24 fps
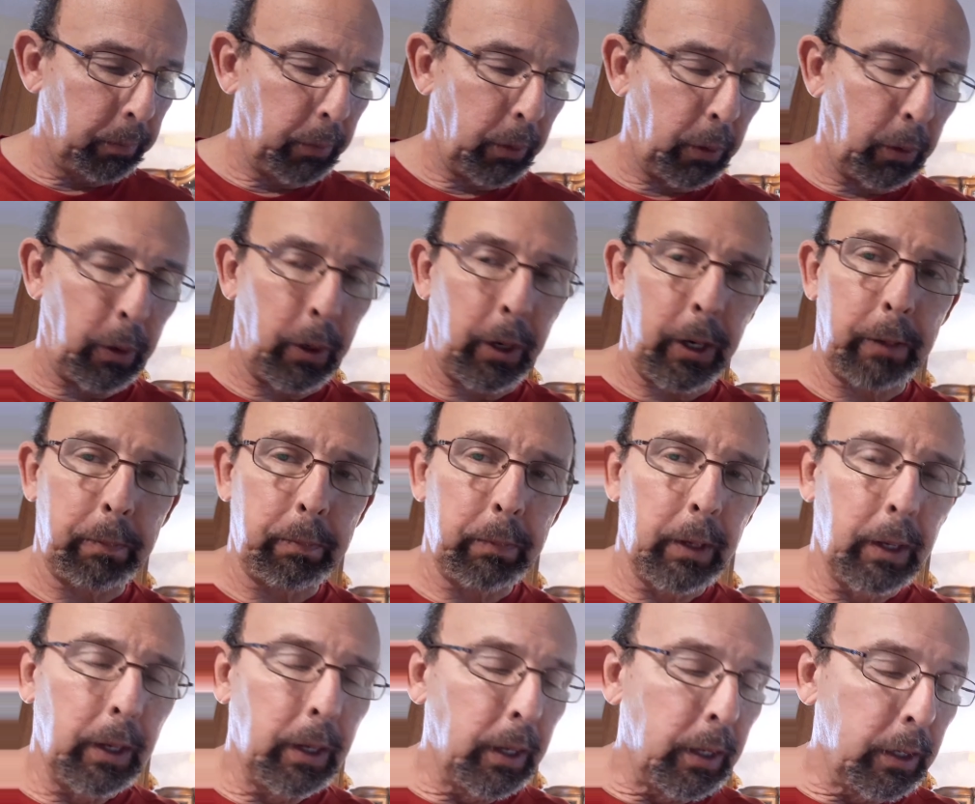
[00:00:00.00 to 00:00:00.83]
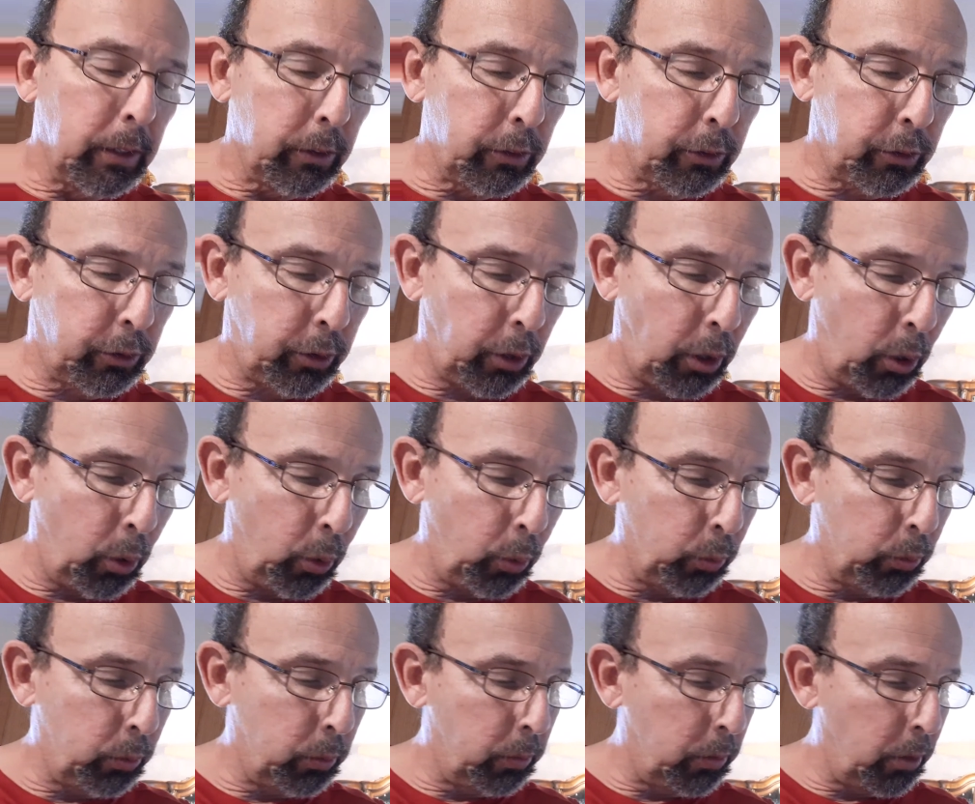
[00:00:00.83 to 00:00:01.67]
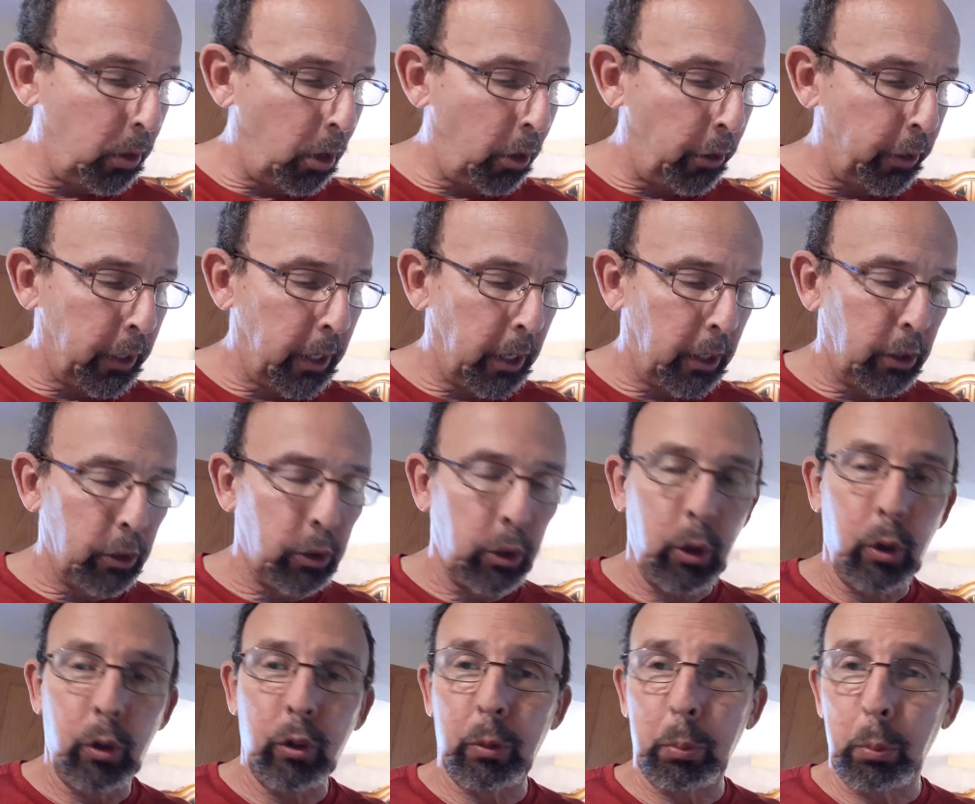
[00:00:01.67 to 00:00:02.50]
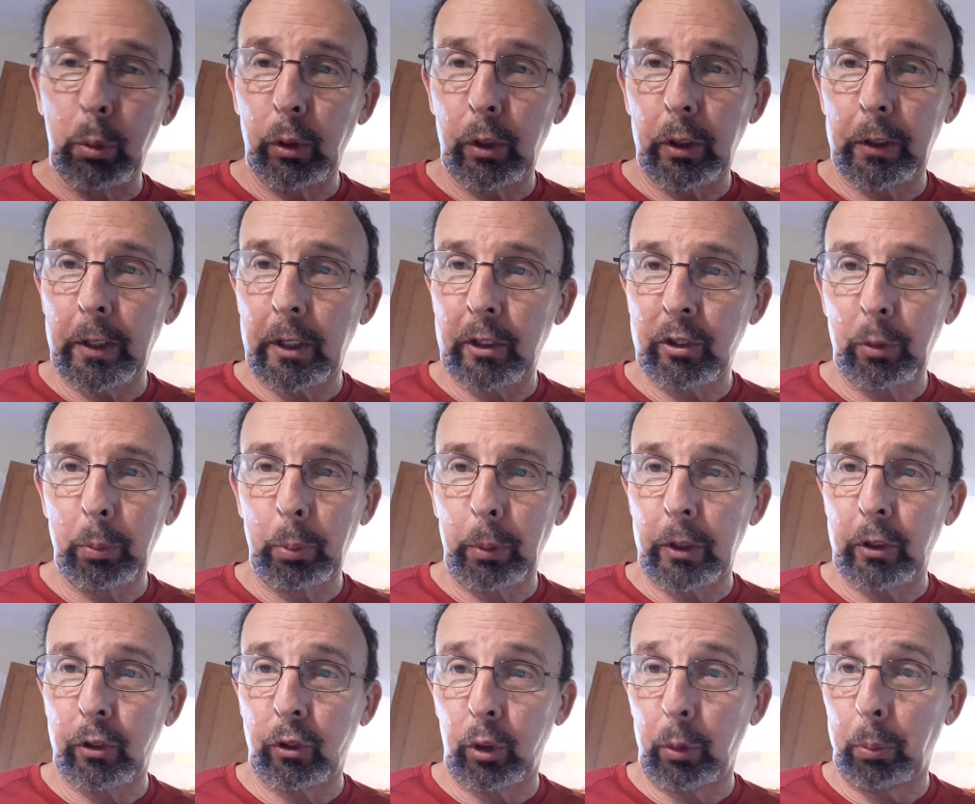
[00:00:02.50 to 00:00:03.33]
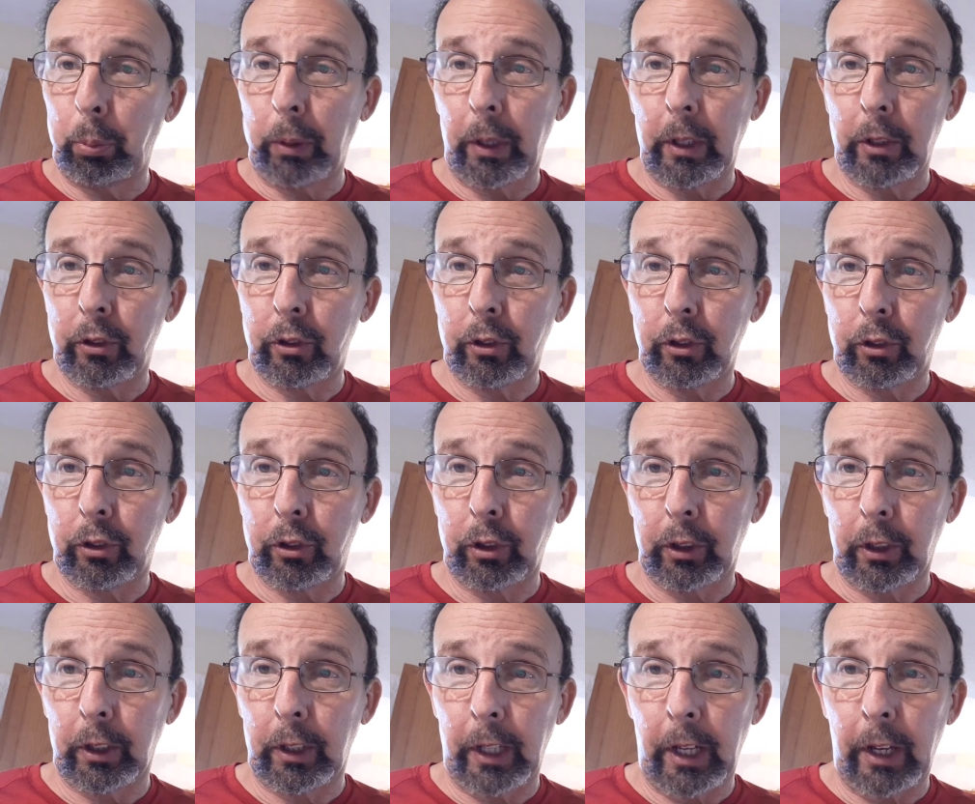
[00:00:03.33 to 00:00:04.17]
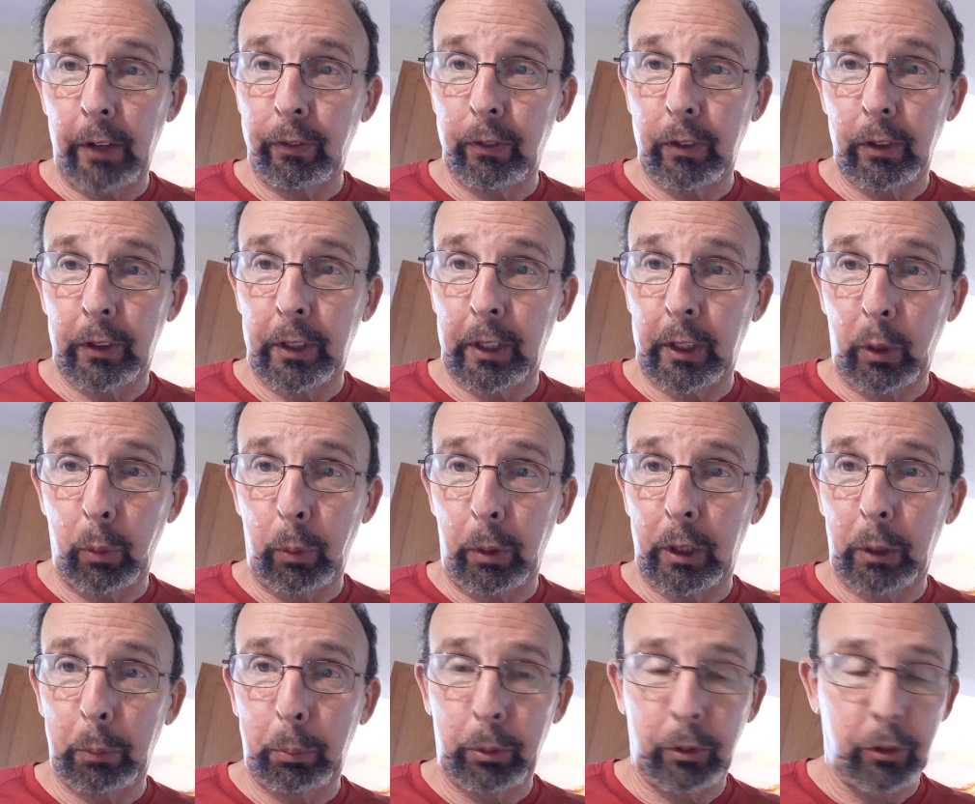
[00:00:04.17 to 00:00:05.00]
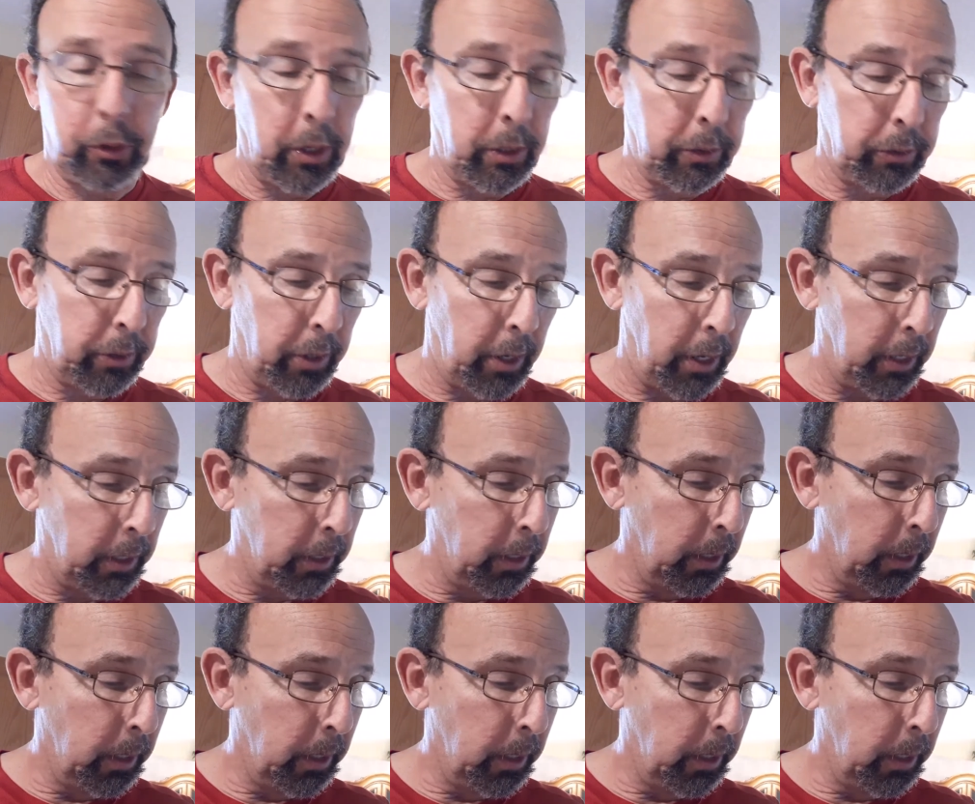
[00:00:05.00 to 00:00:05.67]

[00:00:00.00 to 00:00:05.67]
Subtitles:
All right. So all you got to do is move the decimal place 2 places to the left and take away the percent sign.